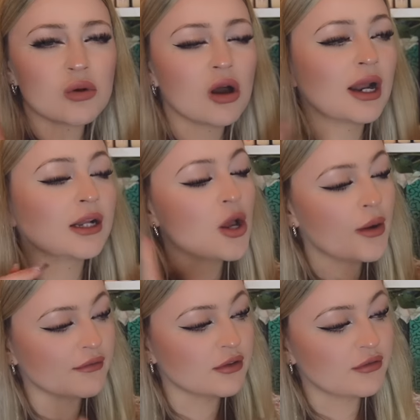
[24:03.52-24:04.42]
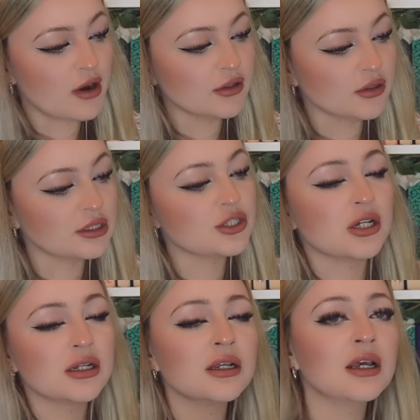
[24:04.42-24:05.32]
one i know i have the Firelight
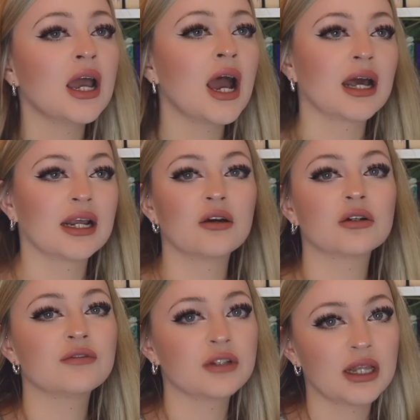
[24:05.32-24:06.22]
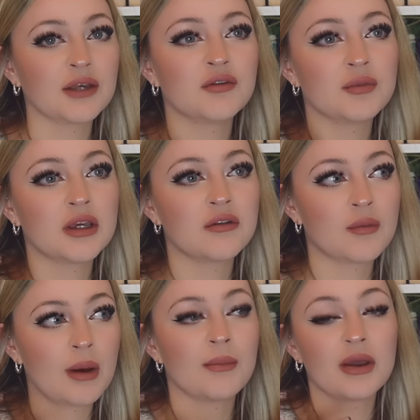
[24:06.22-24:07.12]
edition and i couldn't for the life of me
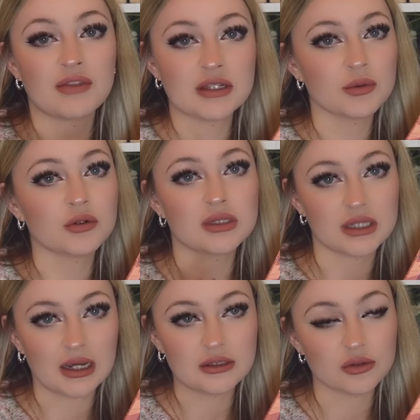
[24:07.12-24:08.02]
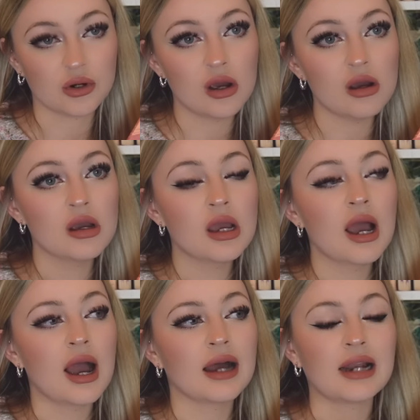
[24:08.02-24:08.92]
remember if this book was signed or not
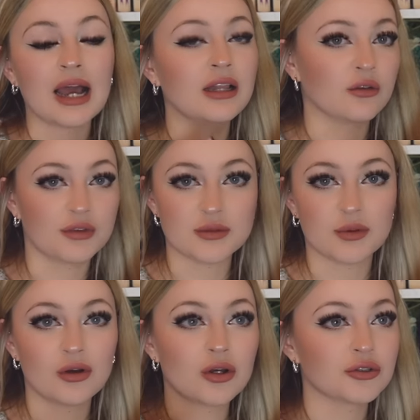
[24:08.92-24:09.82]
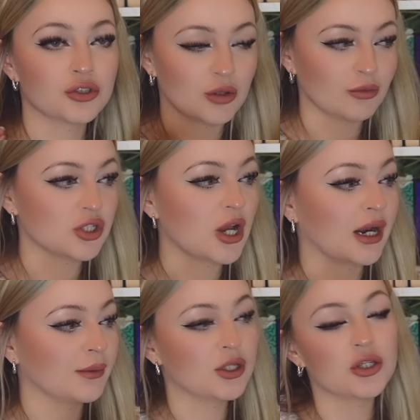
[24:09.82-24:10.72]
and I love this book so much and
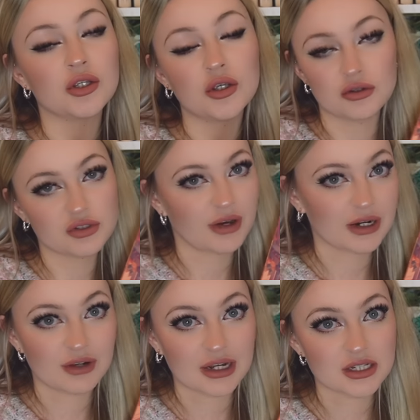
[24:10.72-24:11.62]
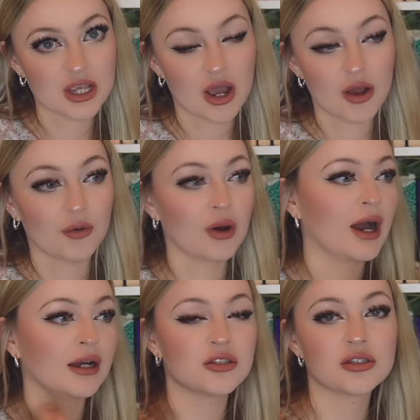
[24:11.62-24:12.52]
I'm a huge fan of Axio.
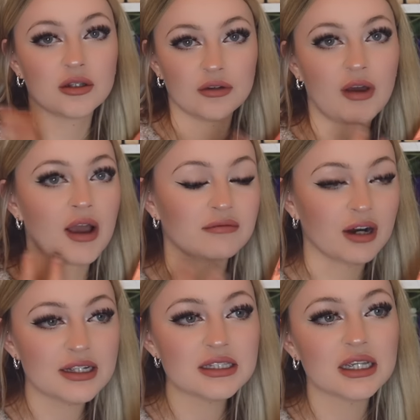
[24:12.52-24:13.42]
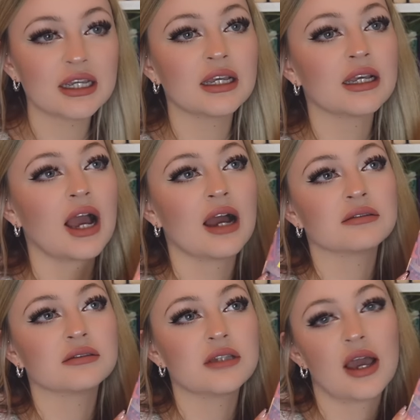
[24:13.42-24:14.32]
I just love her writing
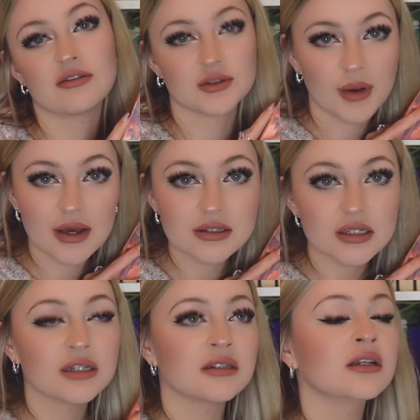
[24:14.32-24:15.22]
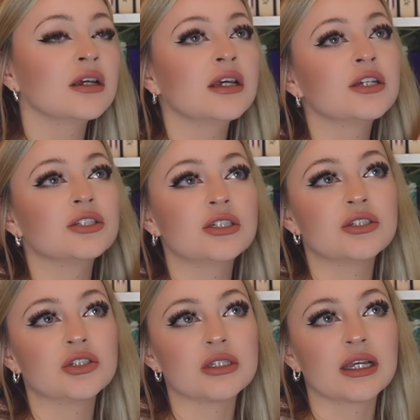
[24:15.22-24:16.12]
and her as a person. She's
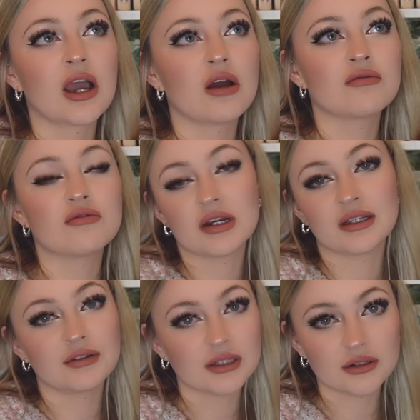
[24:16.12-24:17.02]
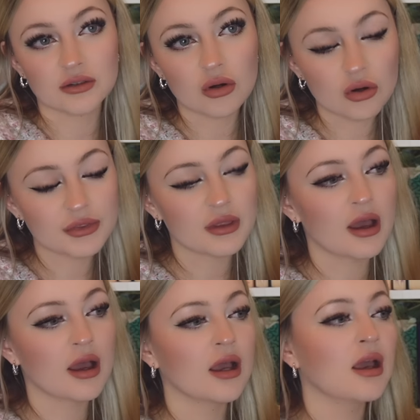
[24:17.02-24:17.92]
just like a really really good
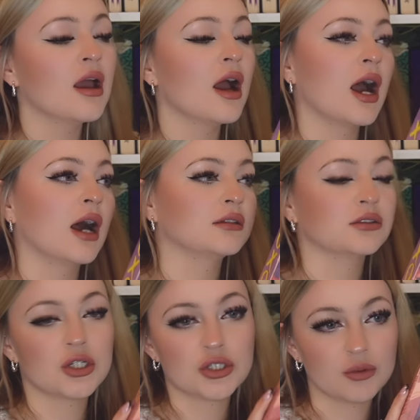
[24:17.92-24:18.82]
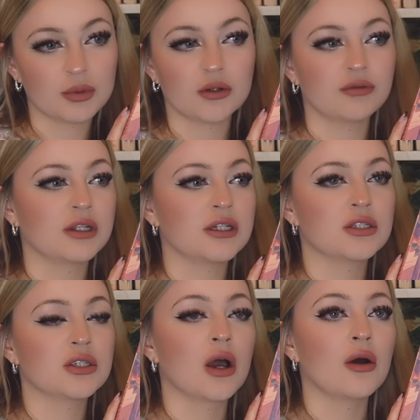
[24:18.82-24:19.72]
author and super lovely
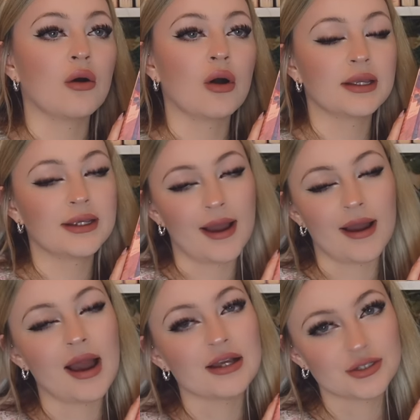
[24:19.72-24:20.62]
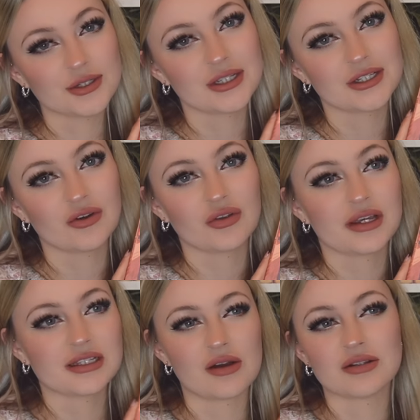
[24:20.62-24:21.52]
so yeah as soon as I saw
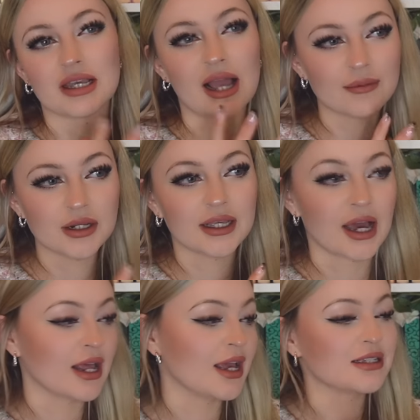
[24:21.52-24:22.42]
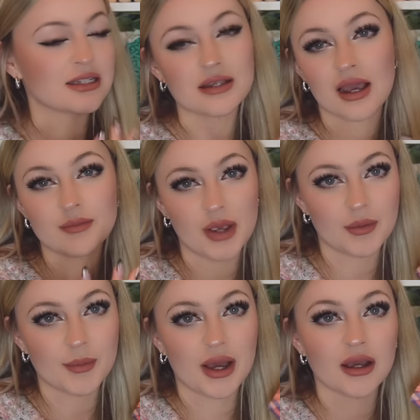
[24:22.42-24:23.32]
this I was like I'm gonna get it it's a signed
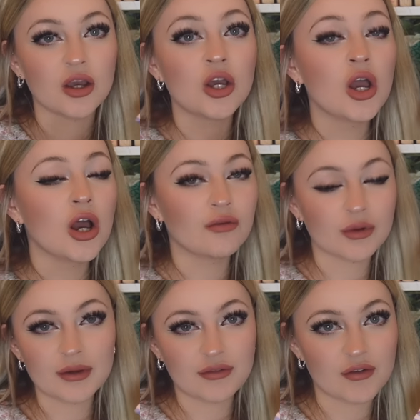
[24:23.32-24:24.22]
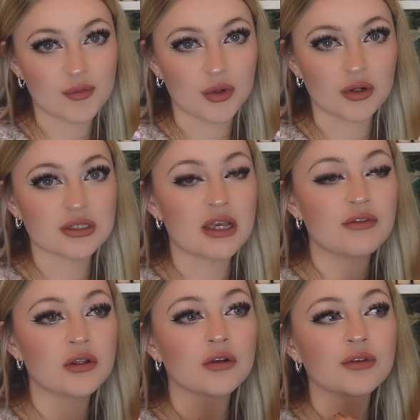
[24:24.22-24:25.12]
paperback of one of my favorite books if
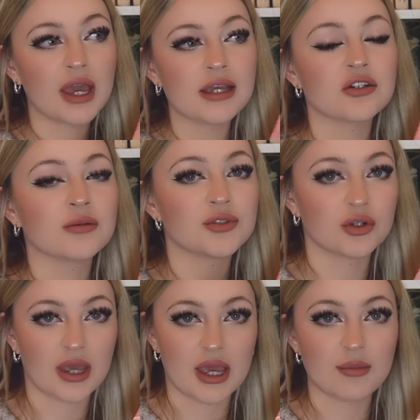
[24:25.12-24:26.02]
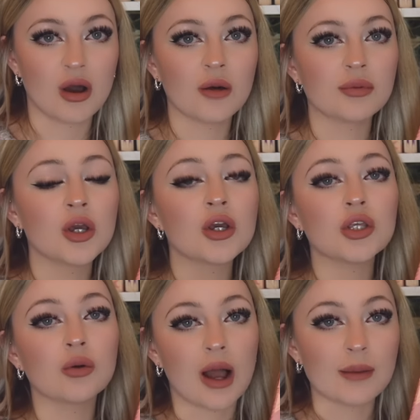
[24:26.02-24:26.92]
you love k-dramas or k-pop
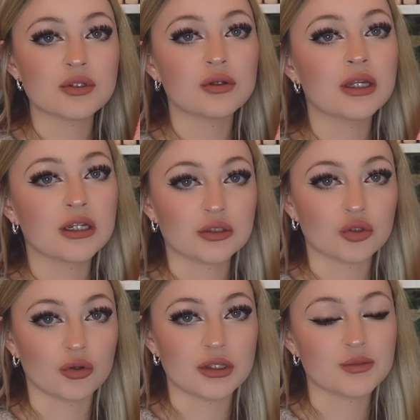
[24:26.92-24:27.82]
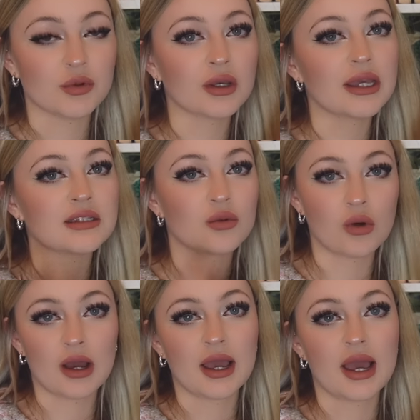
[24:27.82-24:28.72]
you will absolutely adore this book it is a
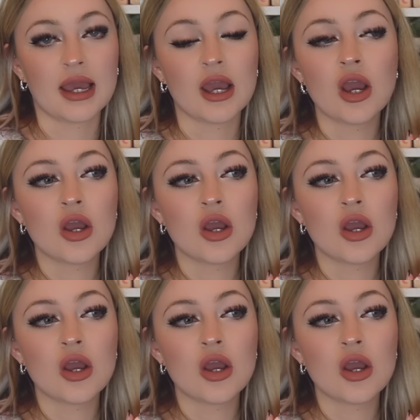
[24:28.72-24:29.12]
YA